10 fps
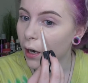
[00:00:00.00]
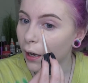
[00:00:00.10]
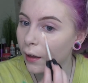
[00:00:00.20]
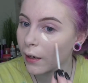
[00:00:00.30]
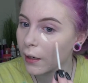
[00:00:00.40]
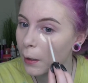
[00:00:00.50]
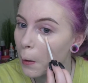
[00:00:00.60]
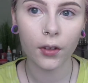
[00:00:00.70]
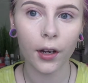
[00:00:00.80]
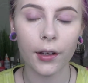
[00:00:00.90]
highlighty.
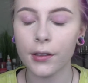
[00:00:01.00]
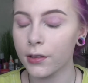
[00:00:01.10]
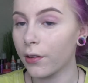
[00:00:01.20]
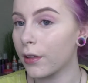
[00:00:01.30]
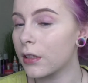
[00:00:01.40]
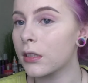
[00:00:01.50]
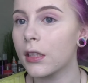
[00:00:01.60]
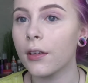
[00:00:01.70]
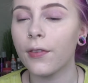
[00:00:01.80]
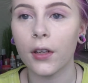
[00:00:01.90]
Alright, so this is
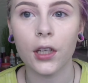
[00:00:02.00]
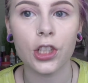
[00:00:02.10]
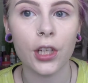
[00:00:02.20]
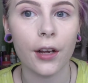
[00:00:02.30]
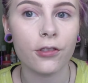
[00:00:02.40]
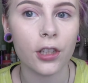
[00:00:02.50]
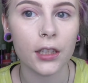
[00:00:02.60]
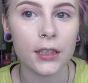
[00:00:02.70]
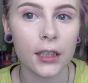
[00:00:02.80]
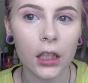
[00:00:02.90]
the foundation after
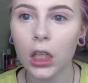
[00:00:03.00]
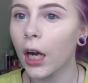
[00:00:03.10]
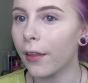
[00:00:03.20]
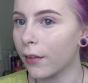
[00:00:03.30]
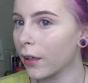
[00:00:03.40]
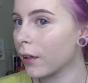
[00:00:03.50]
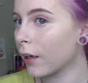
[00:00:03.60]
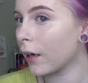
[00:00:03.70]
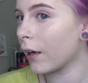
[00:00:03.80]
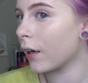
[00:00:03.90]
concealer. I think
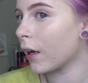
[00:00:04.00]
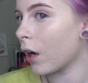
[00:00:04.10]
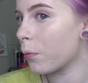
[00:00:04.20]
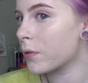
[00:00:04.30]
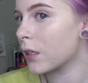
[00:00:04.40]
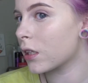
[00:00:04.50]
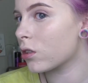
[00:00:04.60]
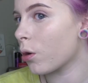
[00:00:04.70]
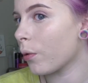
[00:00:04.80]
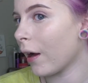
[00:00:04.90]
that kind of helped it
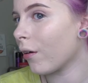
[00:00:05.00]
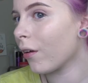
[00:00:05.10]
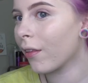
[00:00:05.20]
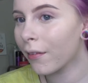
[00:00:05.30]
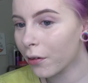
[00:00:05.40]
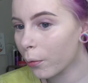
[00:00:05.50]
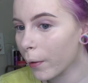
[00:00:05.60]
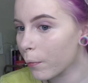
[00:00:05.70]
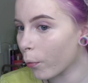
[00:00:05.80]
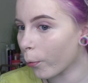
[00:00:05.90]
tone out a little
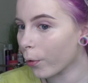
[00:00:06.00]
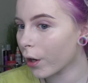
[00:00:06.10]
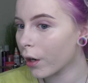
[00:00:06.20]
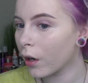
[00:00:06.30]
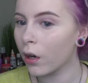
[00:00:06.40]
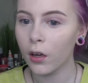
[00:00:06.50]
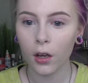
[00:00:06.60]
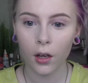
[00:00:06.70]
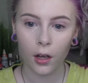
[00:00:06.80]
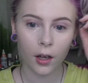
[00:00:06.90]
bit more.
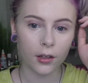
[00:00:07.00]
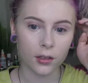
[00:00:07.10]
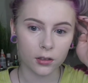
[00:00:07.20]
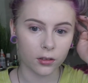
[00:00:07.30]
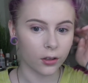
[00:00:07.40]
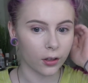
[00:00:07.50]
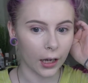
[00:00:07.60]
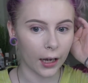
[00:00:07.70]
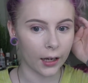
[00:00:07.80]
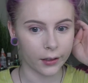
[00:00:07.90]
It doesn't look
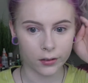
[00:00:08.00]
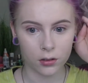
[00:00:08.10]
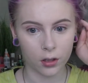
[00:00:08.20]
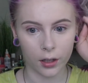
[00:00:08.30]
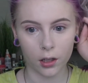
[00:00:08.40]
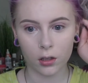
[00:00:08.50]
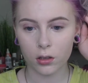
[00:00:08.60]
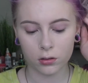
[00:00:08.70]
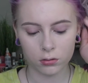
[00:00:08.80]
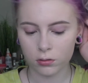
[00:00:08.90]
as like,
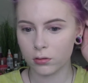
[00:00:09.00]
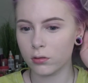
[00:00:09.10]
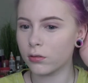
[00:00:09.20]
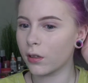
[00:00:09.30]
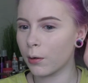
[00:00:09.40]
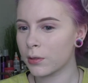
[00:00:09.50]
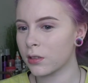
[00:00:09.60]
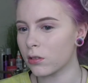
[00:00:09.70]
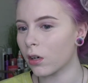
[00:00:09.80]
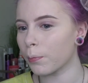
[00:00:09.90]
it
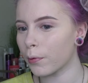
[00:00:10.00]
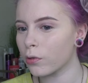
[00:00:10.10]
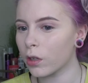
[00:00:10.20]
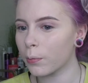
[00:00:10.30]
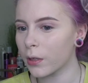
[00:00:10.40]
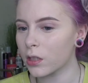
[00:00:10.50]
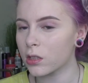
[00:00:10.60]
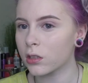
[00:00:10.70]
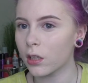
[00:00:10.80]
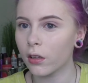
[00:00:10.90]
wasn't dark before, but it
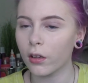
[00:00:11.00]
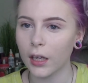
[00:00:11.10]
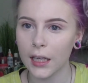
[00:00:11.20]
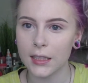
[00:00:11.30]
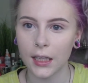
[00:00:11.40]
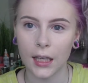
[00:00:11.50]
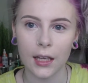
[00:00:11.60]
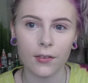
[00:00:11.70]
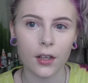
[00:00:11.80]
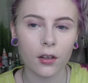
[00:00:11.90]
just didn't look as like
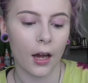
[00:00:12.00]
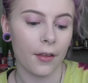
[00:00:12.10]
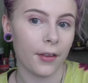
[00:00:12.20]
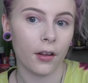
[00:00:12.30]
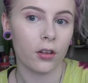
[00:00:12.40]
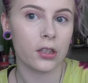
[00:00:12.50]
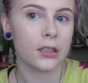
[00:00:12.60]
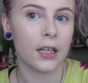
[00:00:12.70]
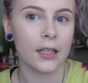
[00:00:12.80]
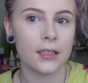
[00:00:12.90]
even. I think it
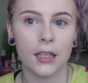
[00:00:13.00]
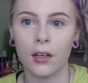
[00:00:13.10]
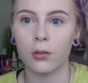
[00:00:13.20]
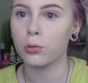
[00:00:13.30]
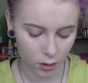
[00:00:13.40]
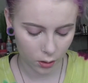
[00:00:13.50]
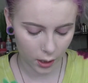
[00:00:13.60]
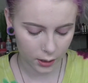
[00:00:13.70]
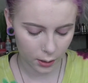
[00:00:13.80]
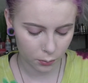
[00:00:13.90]
looks nice now. So
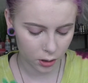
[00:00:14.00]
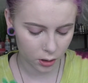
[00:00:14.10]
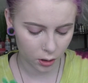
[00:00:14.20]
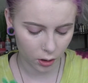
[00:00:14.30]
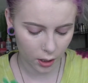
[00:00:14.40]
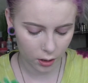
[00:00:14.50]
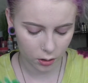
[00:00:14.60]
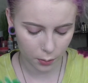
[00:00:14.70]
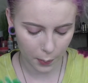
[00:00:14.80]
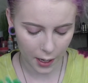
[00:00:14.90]
next I'm just gonna go ahead and
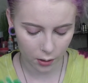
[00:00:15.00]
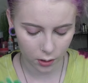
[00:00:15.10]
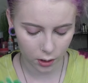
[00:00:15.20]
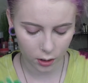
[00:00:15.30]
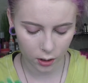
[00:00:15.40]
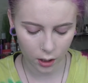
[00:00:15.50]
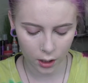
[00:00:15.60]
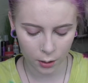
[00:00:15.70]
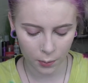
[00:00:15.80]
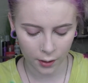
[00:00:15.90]
use a powder.
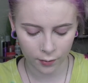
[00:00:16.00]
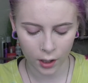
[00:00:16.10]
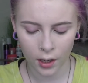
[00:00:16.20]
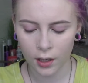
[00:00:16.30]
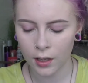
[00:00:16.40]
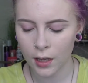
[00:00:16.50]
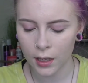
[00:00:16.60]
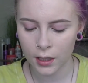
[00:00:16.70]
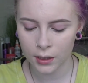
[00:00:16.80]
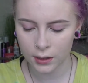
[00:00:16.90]
I've gotten
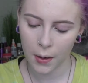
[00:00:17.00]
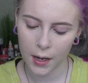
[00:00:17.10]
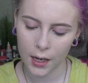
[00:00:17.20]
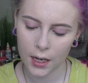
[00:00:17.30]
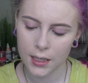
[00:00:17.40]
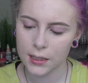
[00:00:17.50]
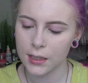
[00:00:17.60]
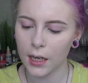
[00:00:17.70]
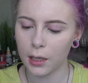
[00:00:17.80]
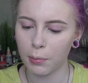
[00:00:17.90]
this banana
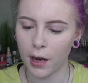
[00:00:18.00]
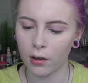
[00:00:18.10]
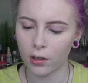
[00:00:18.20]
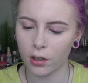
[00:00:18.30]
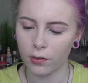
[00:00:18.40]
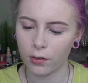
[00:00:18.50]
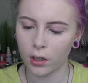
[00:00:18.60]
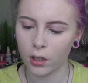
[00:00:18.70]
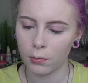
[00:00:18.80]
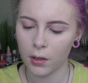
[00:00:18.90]
setting powder
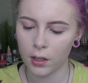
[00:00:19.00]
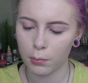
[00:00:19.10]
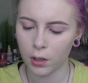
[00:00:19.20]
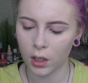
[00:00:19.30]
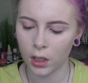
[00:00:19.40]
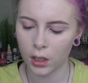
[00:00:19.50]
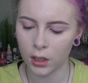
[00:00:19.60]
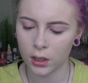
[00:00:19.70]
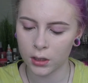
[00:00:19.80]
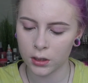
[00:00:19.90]
from the
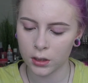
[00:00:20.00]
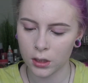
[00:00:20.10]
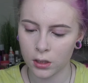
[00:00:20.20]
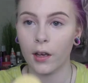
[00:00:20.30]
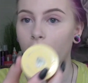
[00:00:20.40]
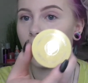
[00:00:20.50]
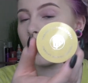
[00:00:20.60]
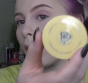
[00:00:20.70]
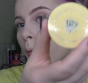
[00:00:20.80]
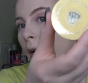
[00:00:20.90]
brand, I don't
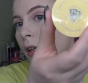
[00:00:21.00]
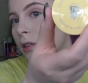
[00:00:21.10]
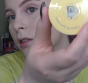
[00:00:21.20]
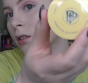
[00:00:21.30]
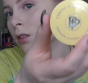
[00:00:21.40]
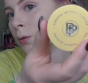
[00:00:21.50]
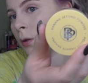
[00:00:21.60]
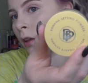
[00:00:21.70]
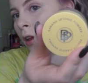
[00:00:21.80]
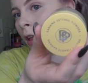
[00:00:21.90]
know what brand this is,
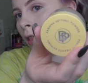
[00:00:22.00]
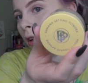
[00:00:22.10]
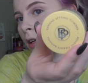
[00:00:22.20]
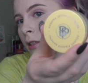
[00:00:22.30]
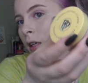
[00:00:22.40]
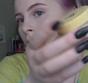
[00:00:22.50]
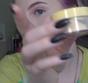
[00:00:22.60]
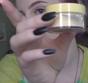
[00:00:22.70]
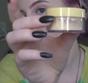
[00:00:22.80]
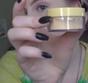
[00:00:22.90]
what it looks like,
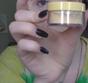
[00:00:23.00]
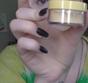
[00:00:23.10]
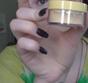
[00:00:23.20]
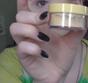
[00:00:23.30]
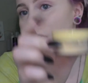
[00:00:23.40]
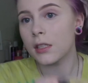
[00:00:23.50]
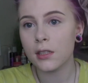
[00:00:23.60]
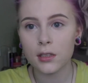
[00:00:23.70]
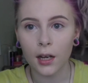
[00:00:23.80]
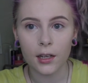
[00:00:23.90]
and it's a pretty
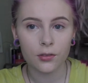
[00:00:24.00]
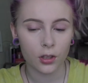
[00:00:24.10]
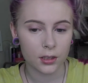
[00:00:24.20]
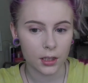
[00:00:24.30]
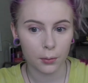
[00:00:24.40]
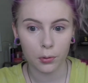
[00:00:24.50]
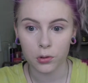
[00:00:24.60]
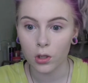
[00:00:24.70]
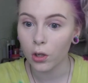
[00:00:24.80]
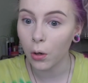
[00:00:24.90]
decent size for a sample
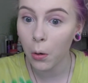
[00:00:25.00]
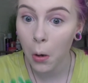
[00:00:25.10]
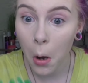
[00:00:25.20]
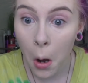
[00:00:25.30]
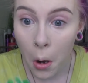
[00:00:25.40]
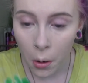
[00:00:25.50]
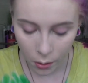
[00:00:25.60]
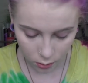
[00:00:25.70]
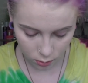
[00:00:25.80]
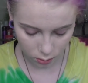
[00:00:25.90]
too.
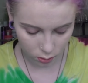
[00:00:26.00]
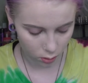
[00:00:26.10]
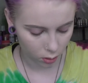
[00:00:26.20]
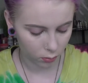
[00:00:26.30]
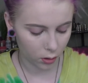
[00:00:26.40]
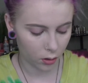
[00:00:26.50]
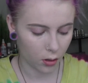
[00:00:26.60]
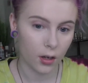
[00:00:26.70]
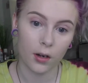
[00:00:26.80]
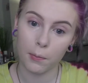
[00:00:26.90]
So I'm gonna go
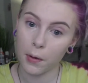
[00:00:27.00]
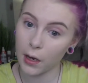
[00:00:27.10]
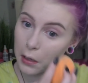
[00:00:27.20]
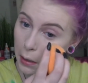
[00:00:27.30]
ahead and pat